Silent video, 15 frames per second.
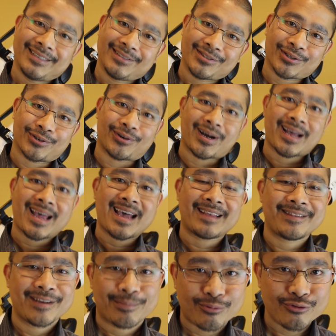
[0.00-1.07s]
So I had
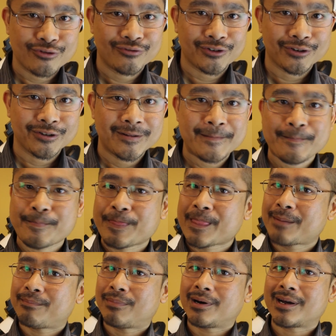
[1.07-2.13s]
the approval,
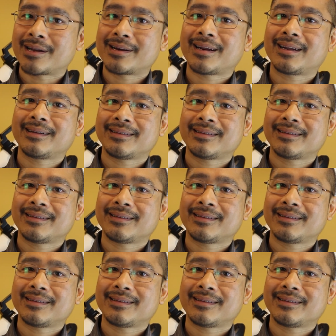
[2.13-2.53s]
but